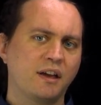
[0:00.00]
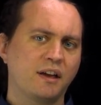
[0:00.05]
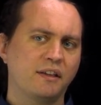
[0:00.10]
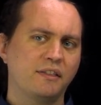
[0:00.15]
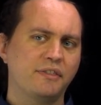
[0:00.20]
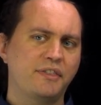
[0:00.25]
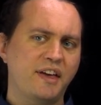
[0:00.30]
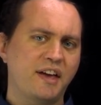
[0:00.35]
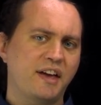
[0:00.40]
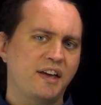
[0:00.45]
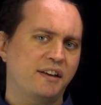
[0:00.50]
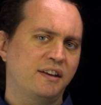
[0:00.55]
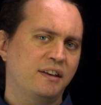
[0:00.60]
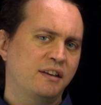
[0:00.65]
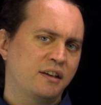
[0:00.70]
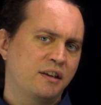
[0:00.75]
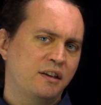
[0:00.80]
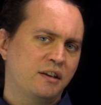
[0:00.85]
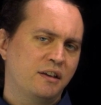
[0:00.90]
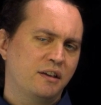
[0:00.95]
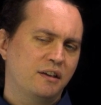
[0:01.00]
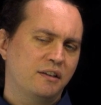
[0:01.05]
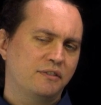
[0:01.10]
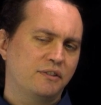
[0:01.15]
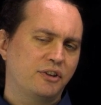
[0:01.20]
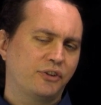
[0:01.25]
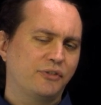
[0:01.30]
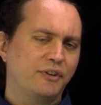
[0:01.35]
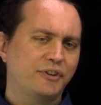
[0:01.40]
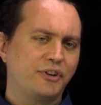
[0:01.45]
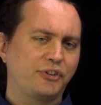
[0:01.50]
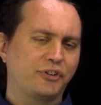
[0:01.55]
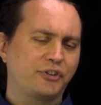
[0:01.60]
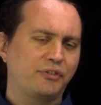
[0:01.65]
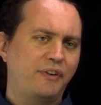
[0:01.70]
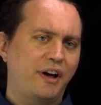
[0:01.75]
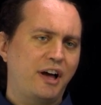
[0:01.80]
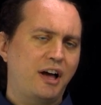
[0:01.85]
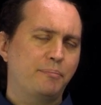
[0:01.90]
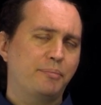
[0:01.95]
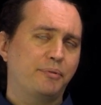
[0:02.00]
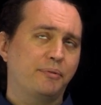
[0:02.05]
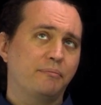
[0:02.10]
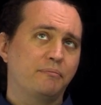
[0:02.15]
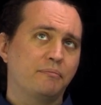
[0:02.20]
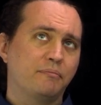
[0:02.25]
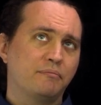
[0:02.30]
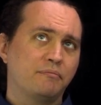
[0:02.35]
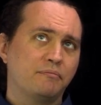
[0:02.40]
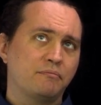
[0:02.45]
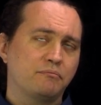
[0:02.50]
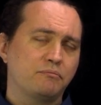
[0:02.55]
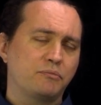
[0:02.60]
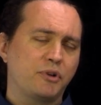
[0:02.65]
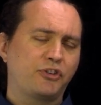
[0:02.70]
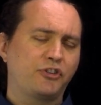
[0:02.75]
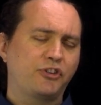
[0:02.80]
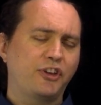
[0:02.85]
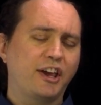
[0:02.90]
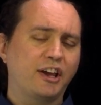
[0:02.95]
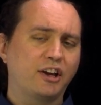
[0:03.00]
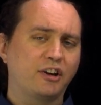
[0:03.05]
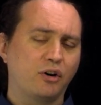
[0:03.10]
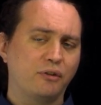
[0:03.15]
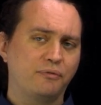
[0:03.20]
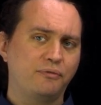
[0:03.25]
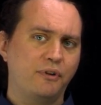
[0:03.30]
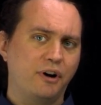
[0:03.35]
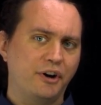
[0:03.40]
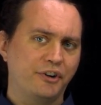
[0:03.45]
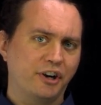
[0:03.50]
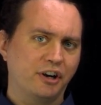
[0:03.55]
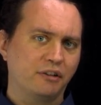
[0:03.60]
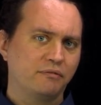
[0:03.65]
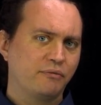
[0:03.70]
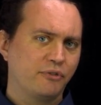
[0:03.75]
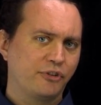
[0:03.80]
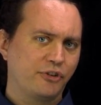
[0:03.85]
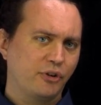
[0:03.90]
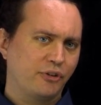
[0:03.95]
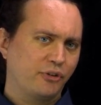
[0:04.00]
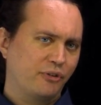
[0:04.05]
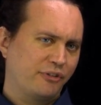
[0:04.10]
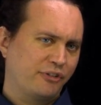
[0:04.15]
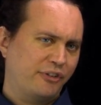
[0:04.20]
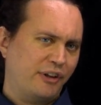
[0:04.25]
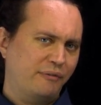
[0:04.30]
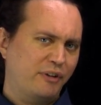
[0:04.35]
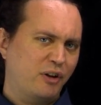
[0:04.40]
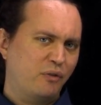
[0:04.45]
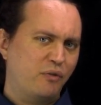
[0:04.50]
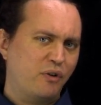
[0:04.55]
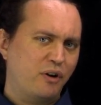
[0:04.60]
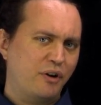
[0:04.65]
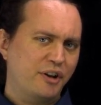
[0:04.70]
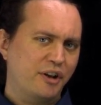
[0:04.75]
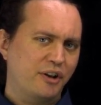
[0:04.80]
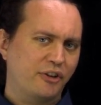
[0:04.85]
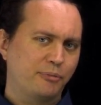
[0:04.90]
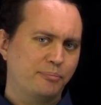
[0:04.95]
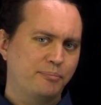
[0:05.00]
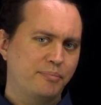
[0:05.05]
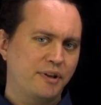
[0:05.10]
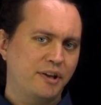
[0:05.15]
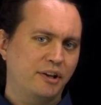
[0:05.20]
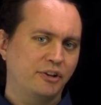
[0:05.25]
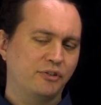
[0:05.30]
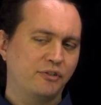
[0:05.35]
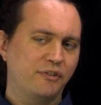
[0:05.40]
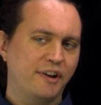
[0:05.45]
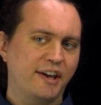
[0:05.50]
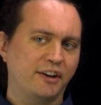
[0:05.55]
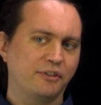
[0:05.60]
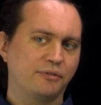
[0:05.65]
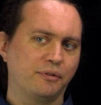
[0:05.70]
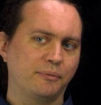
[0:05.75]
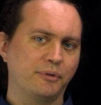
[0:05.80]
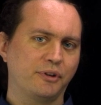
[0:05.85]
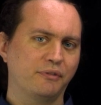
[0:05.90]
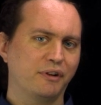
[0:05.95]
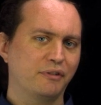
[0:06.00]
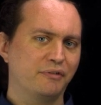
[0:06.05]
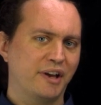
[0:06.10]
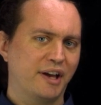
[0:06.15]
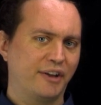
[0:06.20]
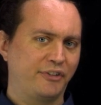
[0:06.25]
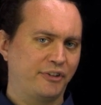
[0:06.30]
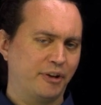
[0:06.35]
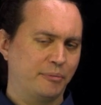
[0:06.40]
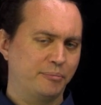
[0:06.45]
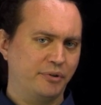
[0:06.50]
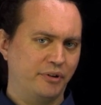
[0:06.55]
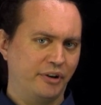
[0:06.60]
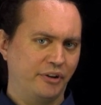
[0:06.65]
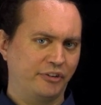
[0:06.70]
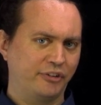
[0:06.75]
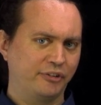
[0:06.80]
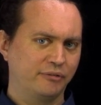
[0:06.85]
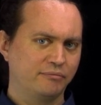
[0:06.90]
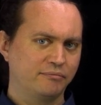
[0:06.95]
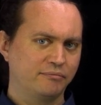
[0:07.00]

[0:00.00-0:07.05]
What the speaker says: then this will describe a sink of water. So somewhere water is being drained from the river at some point.